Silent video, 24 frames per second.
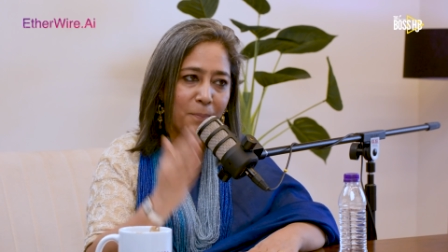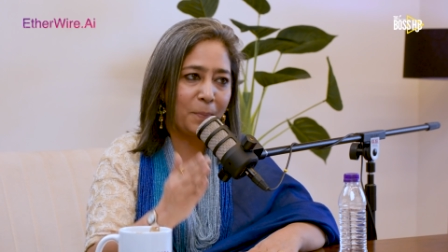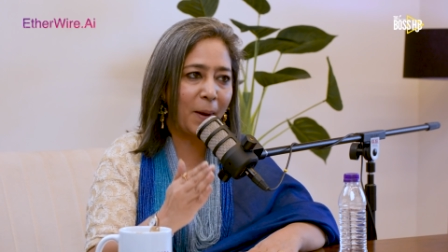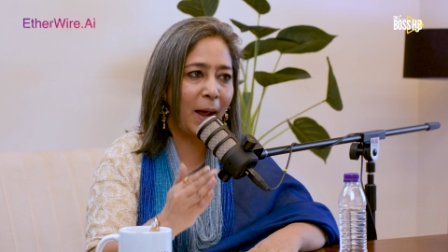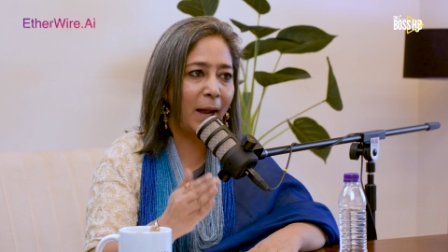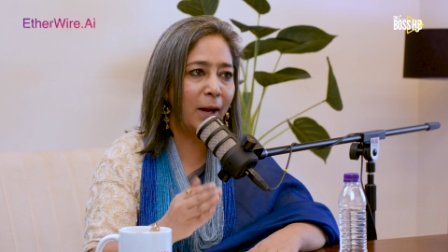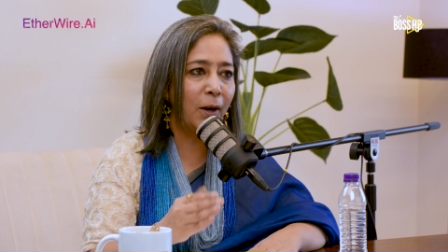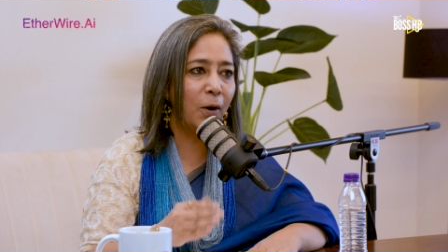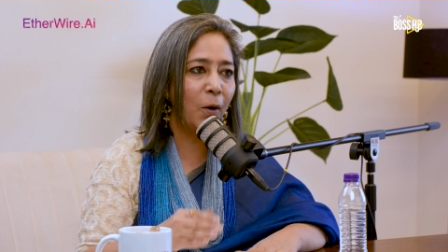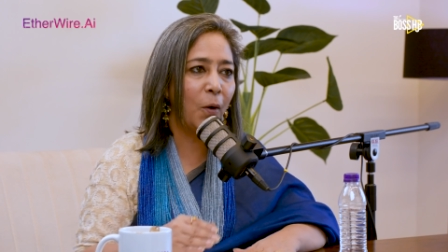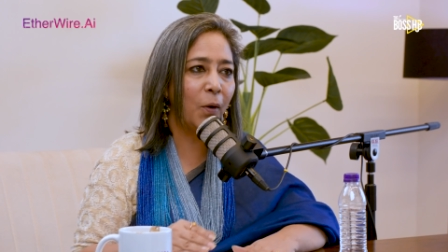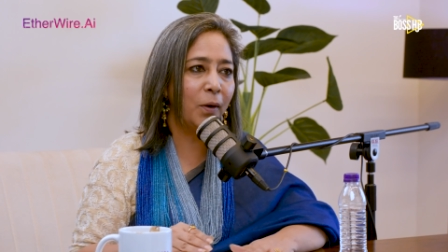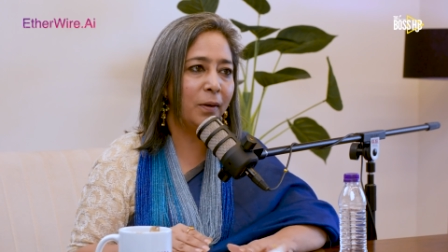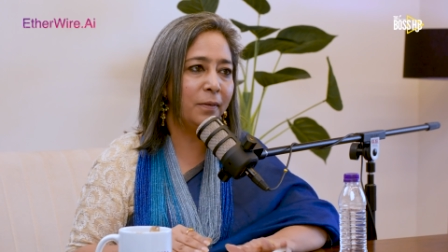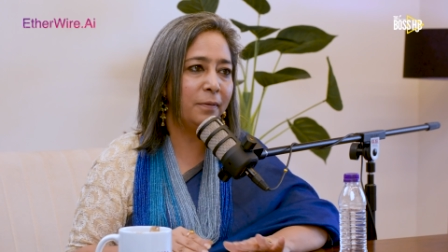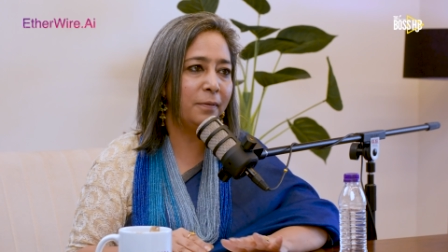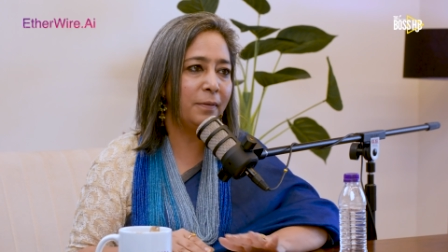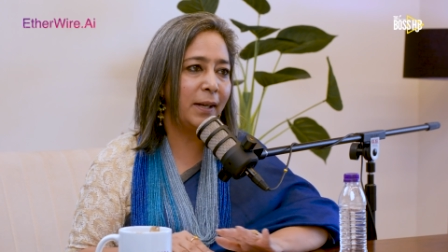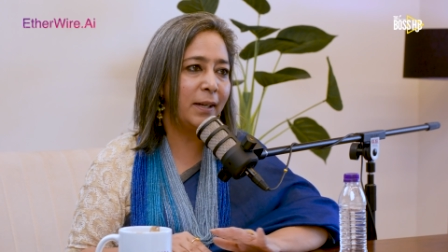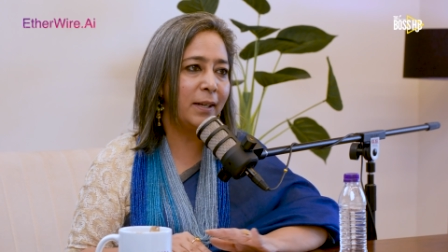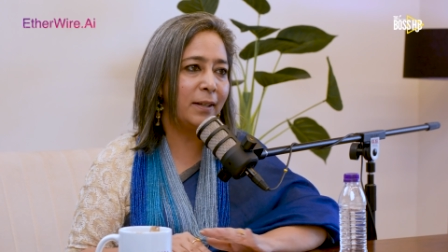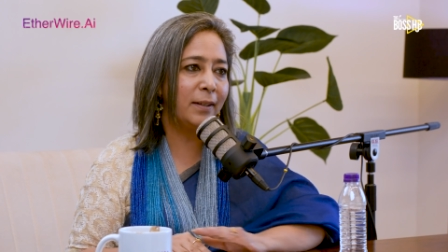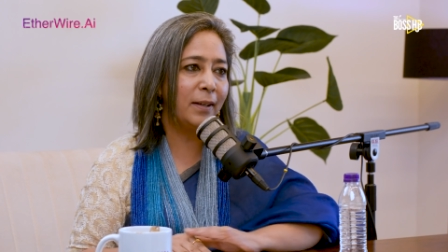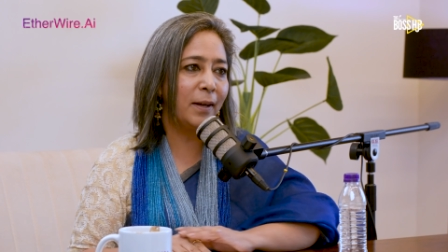bang on
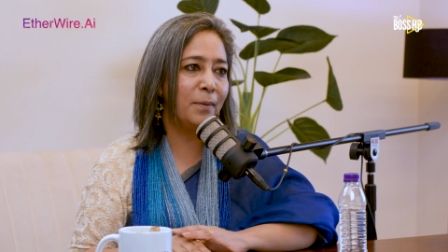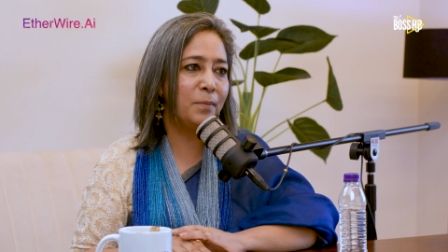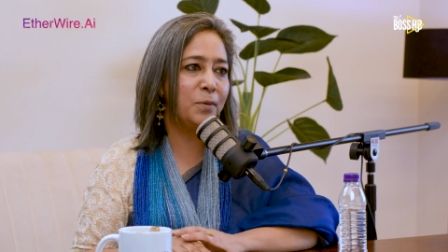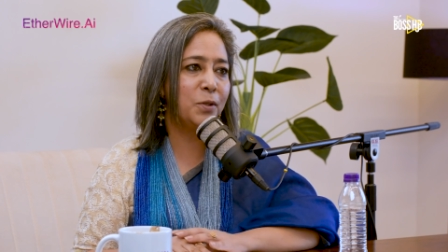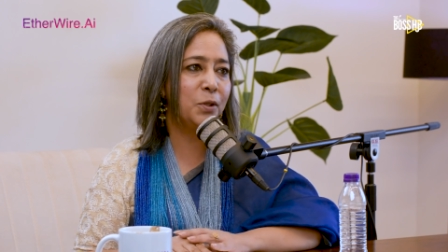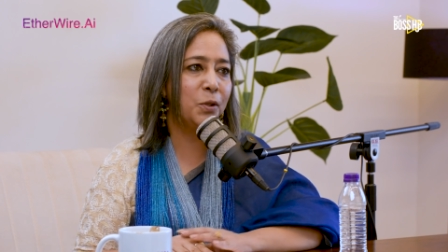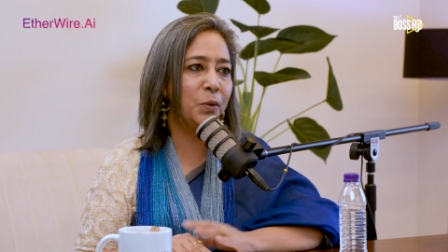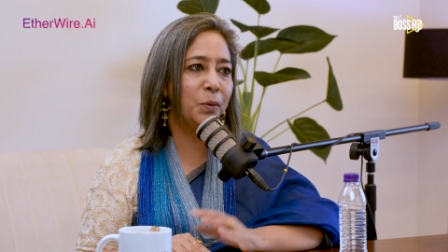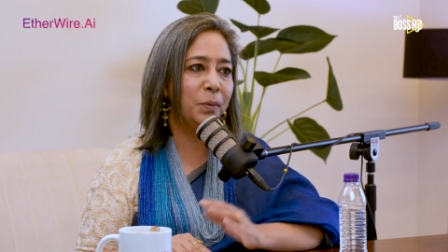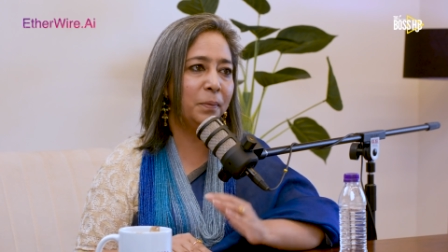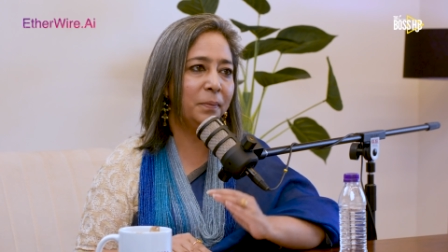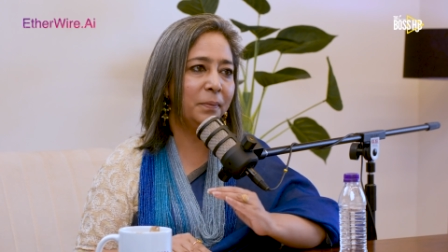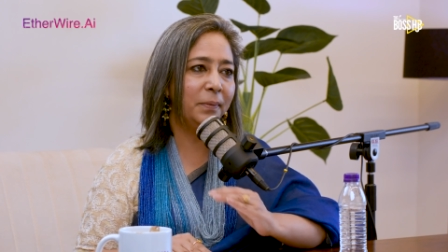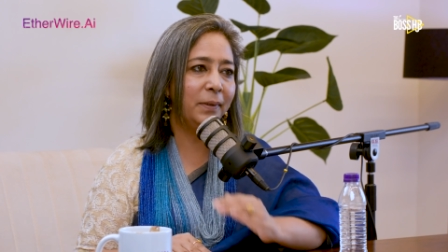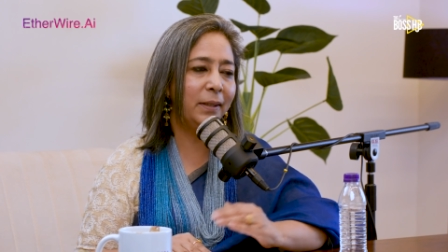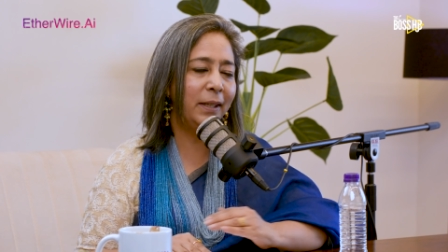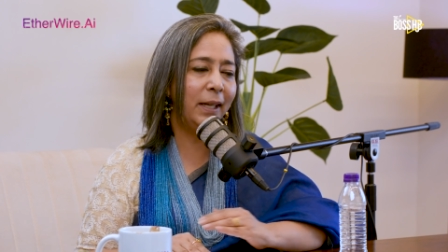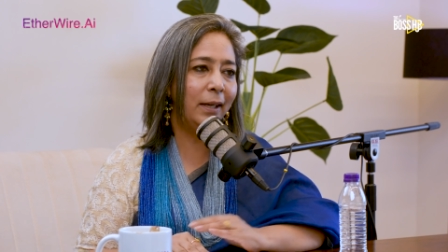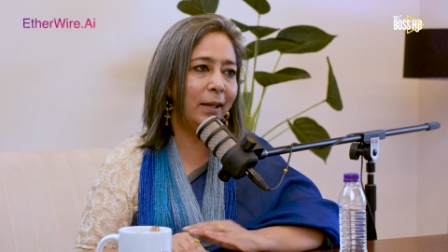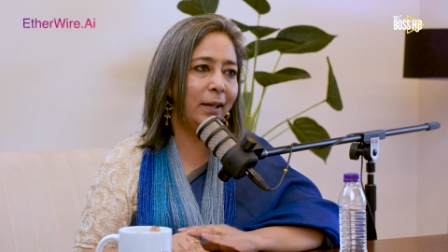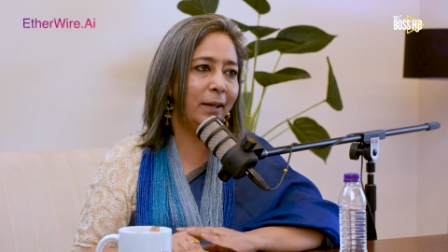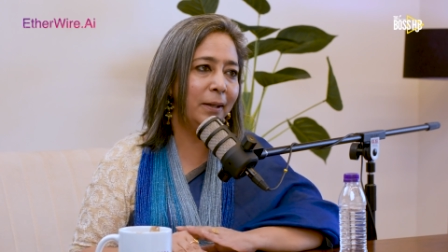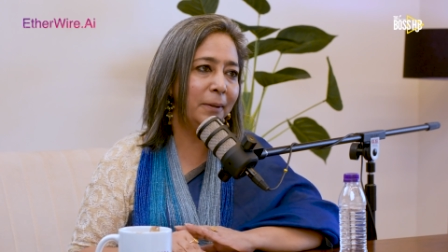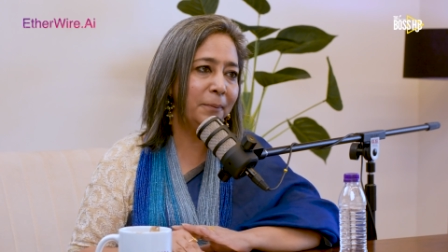when it comes to
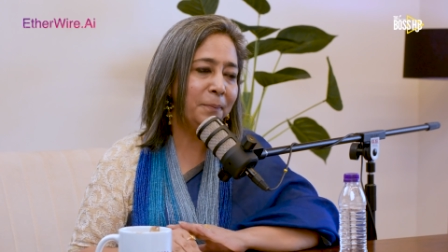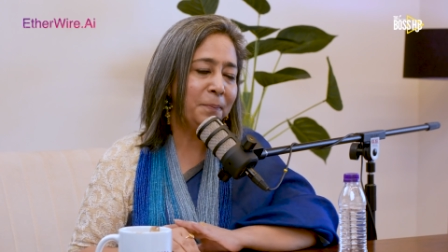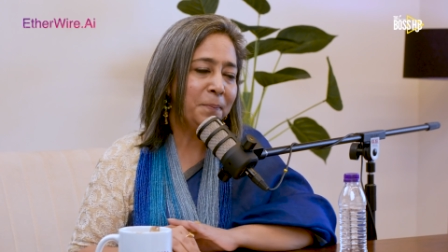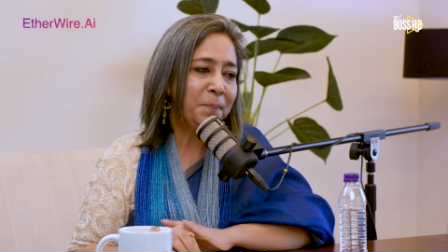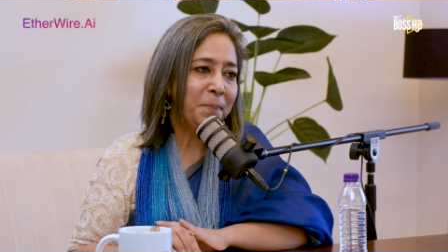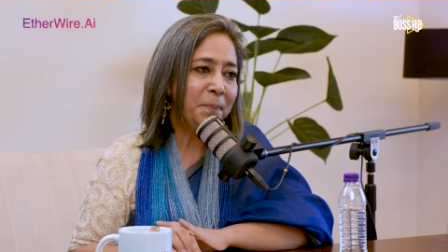nailing?